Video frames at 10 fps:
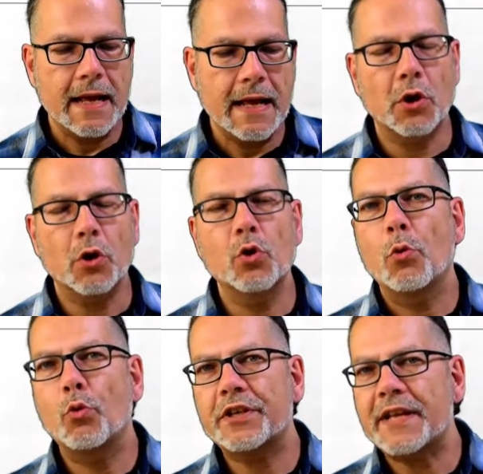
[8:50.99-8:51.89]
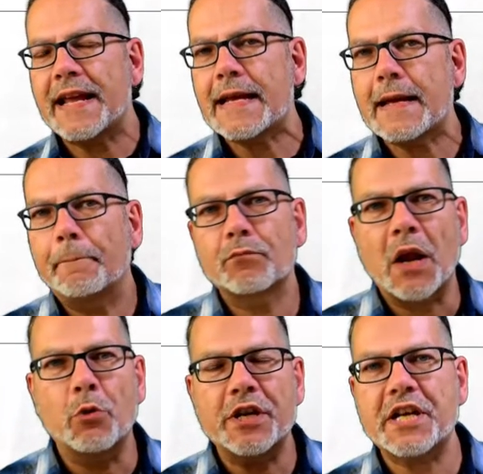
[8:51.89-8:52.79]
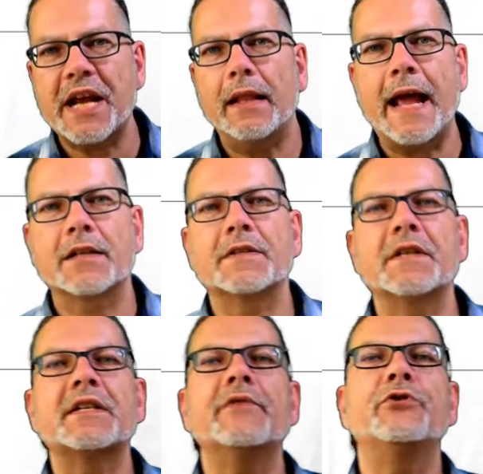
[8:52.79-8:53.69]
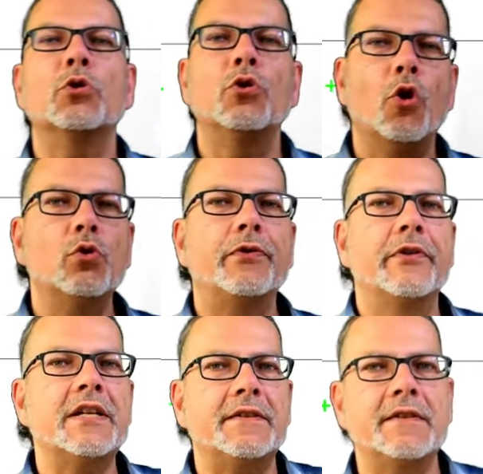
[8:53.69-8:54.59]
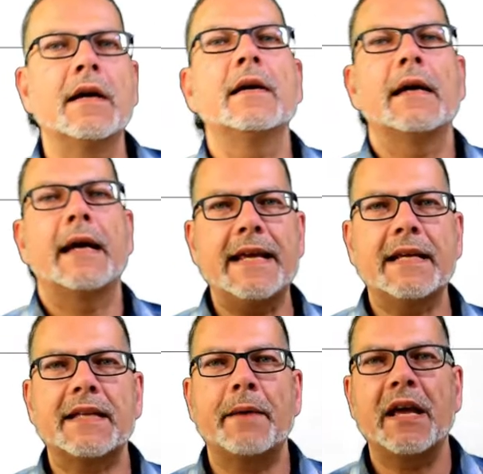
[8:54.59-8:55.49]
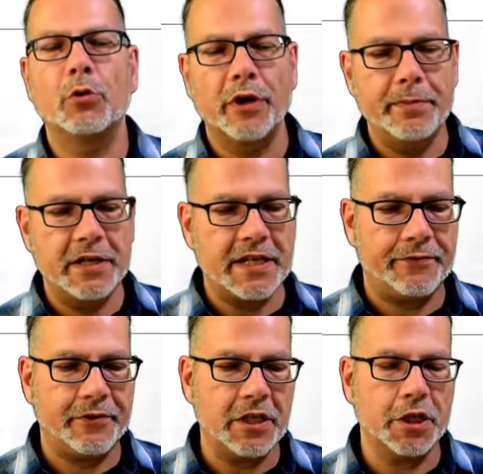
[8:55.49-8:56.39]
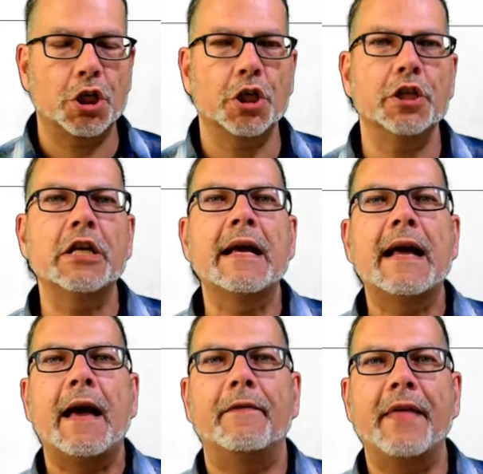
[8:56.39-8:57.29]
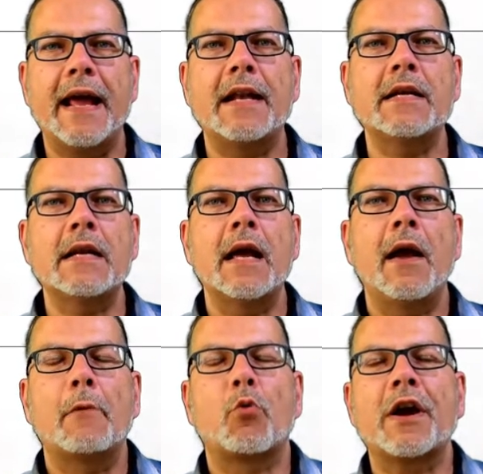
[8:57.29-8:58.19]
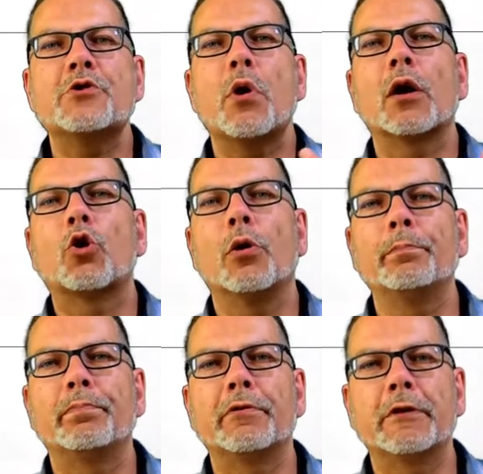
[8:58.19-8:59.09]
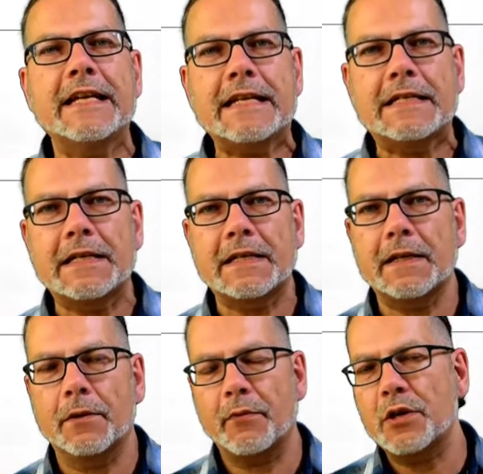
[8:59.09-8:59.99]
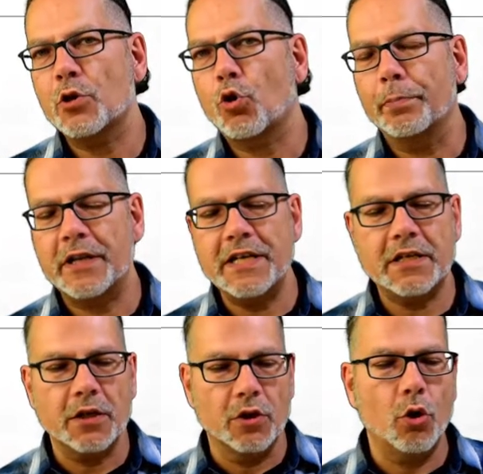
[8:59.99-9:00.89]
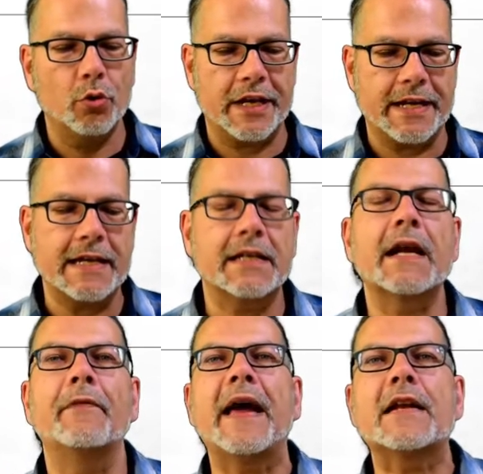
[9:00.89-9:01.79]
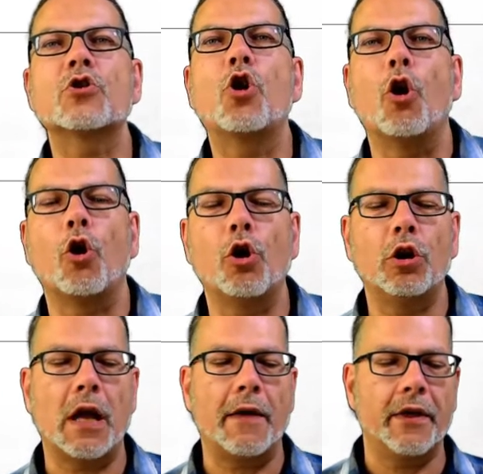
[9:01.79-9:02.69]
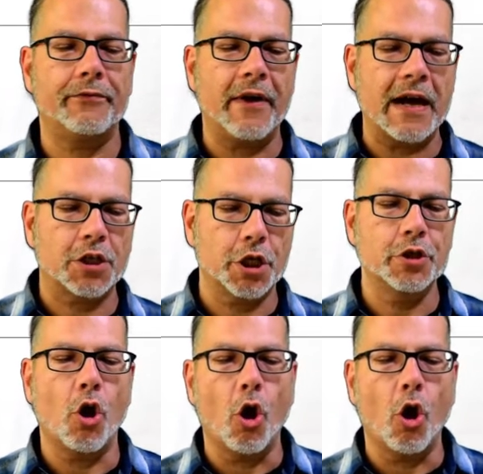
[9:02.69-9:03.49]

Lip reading: So we tell Access, if you load this XML ribbon definition, then when you completed loading it, then call the function